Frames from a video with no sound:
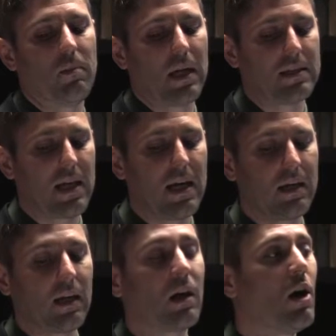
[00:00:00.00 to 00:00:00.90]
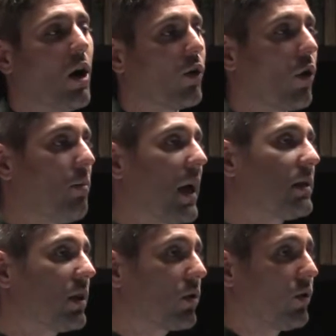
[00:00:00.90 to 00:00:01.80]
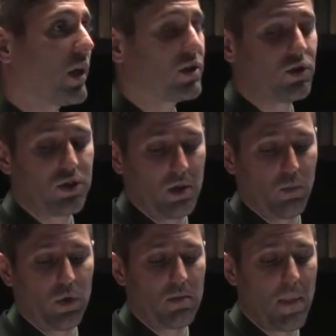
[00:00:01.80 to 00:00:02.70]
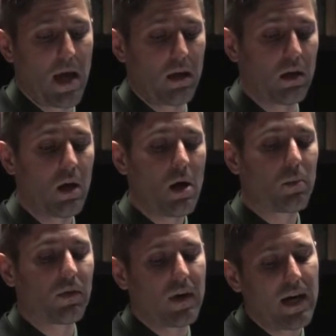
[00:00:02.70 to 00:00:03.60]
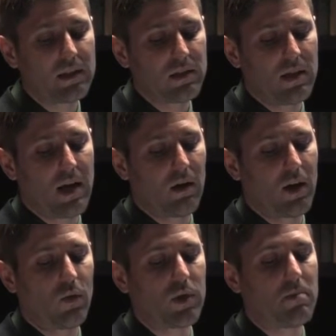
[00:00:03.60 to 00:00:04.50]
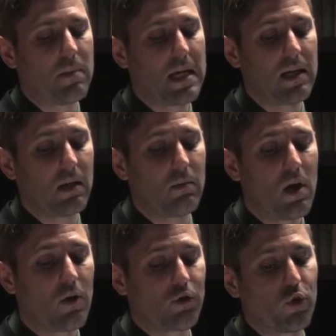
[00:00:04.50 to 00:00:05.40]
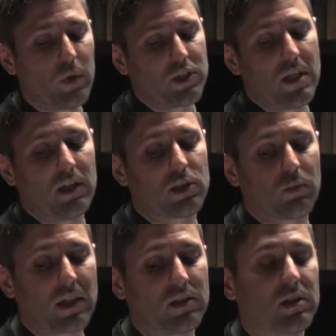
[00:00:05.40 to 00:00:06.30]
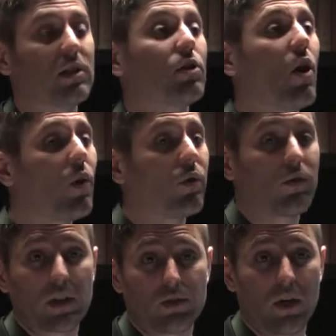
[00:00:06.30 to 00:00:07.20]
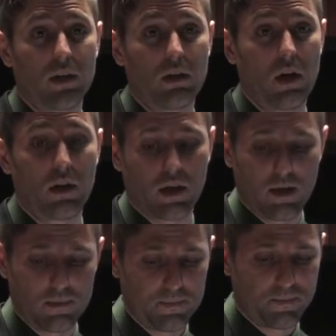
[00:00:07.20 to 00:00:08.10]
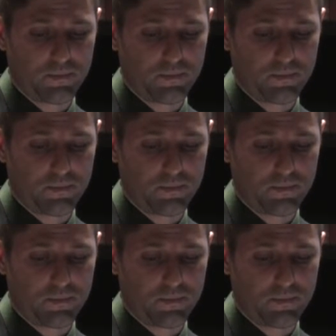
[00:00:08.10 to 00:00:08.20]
of maintaining a romantic relationship with men, provides the narrator with a medium through which he expresses his own frustrated longing.